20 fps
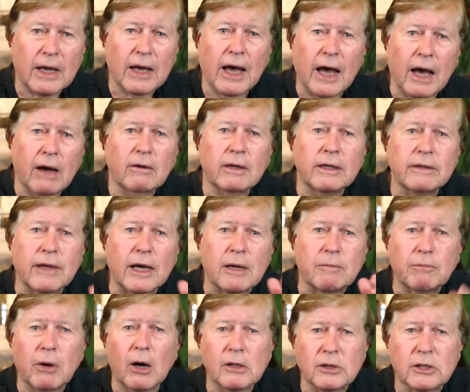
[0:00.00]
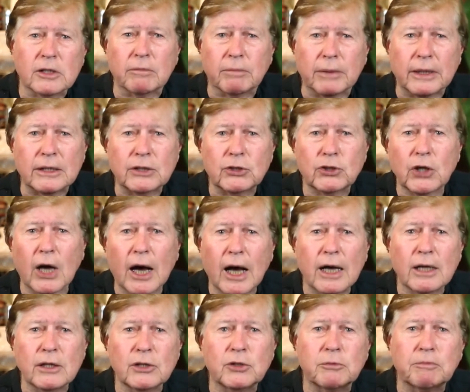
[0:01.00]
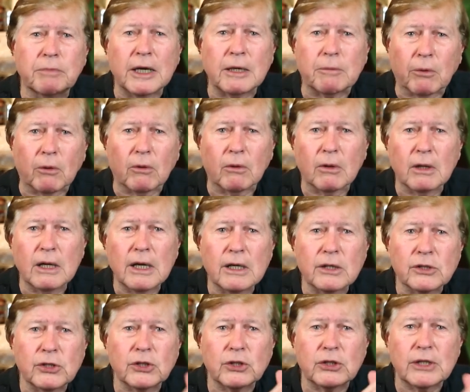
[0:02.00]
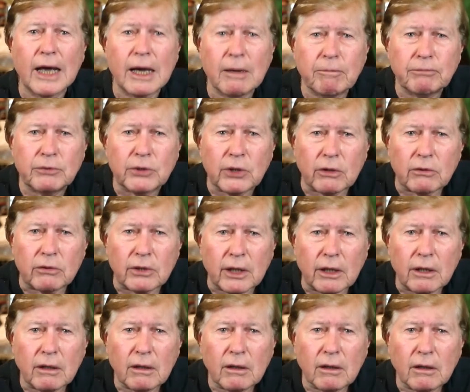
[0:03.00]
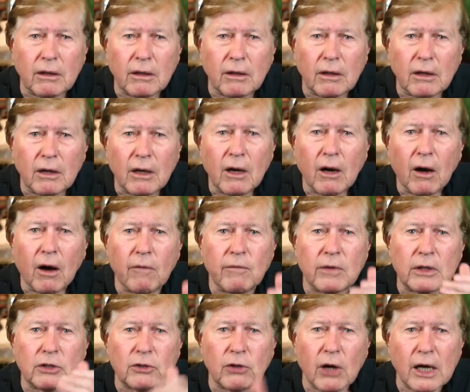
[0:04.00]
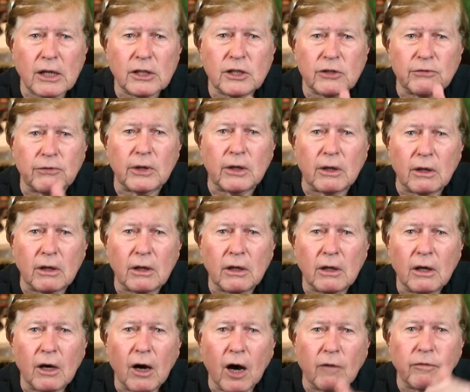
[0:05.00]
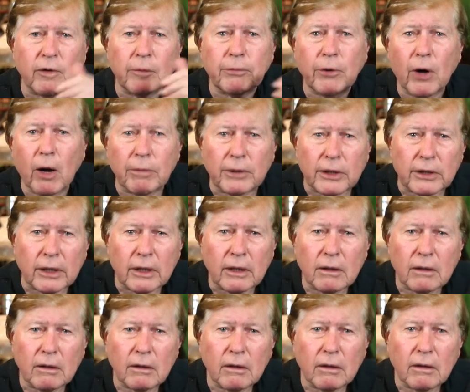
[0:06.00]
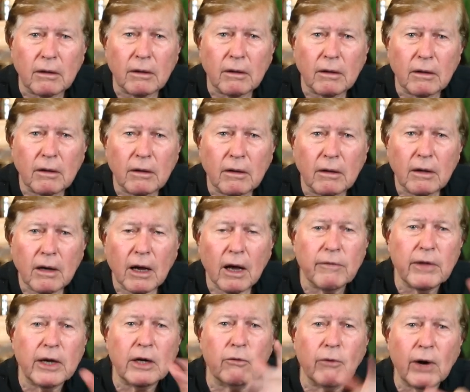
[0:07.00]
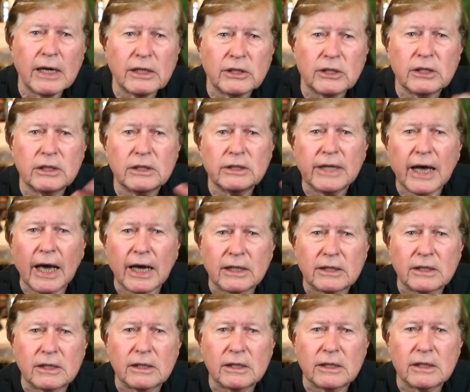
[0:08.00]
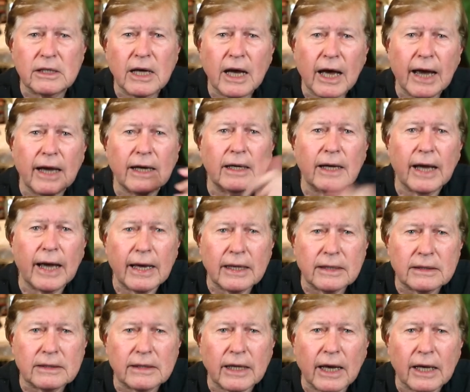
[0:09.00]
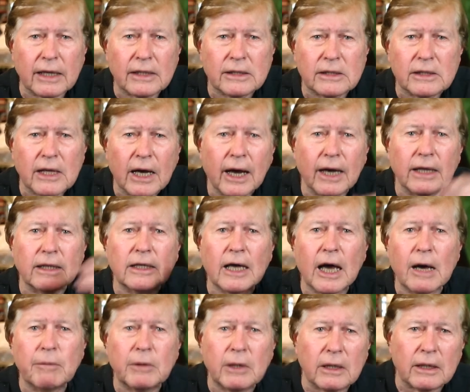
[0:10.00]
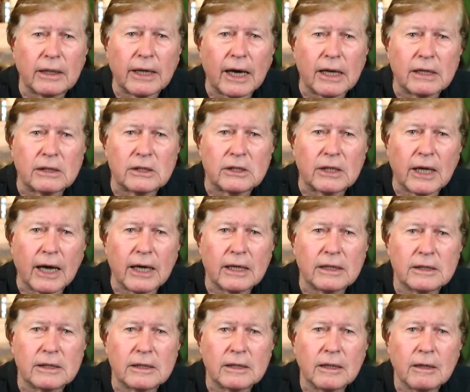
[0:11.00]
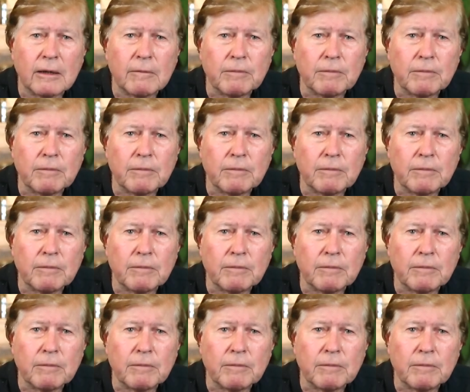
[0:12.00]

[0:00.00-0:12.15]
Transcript: How can they possibly charge people stamp duty on the transfer of a property, and then rates and taxes and land tax and capital gains tax?